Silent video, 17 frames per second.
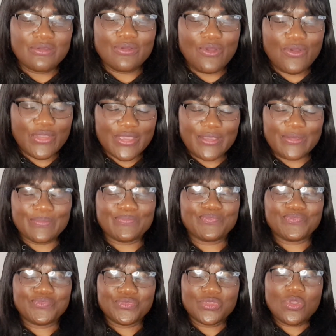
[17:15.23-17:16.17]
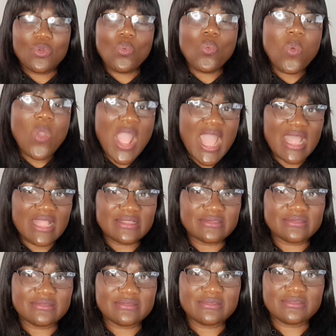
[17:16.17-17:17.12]
Okay,
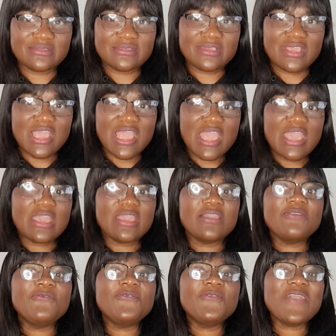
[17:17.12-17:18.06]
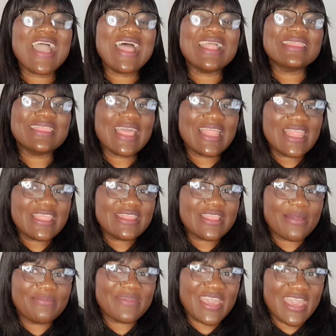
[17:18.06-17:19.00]
one, if you are telling
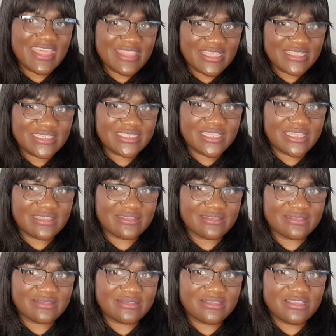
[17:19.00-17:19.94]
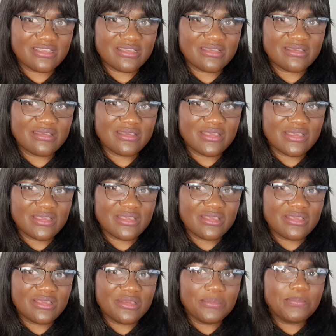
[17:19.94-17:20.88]
them anything,
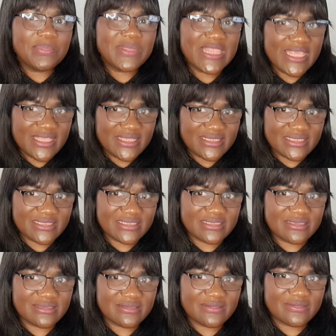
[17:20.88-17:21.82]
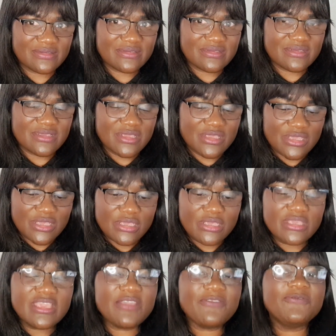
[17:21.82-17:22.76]
please
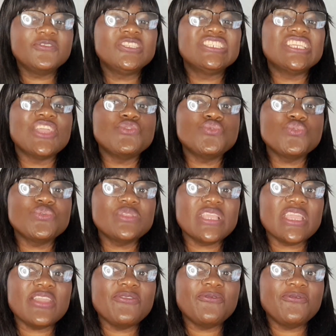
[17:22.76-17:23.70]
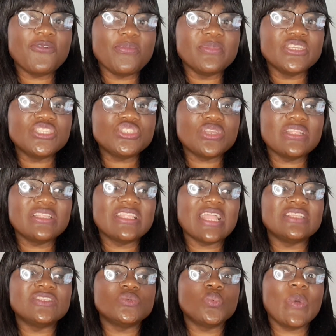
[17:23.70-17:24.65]
give genuine information
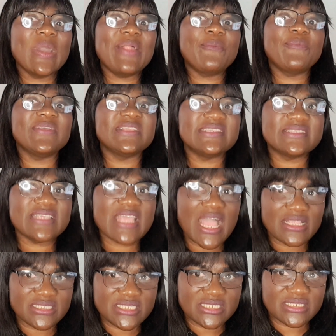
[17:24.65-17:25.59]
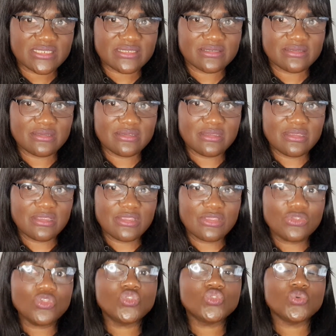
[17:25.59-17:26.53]
that when researched,
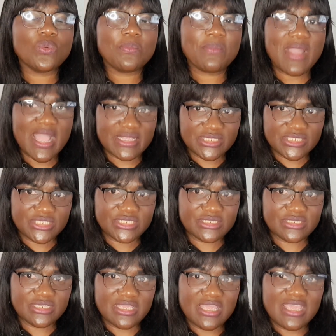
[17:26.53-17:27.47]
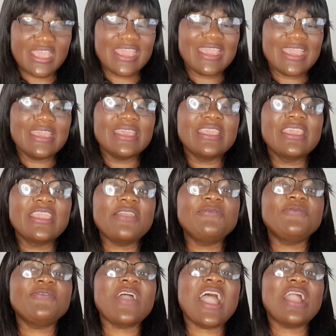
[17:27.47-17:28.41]
it will match.
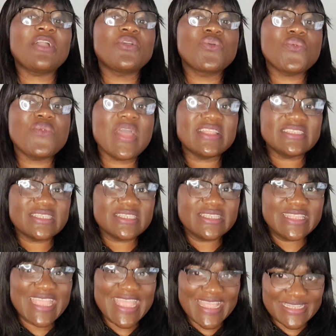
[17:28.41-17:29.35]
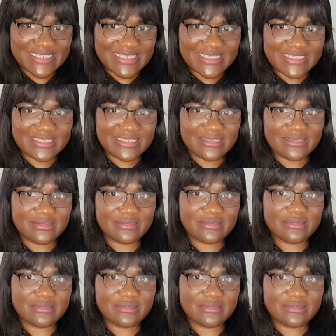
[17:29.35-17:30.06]
Give accurate dates.